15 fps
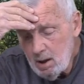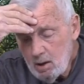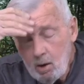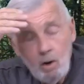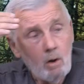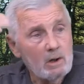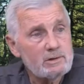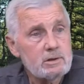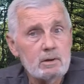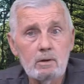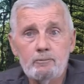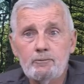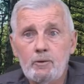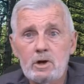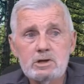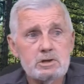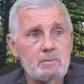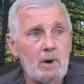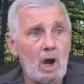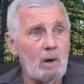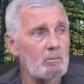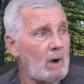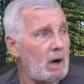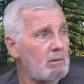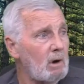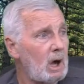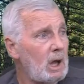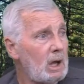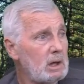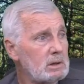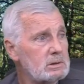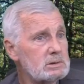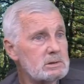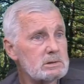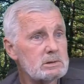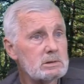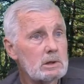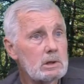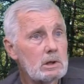Oh, it's an infringement on my rights.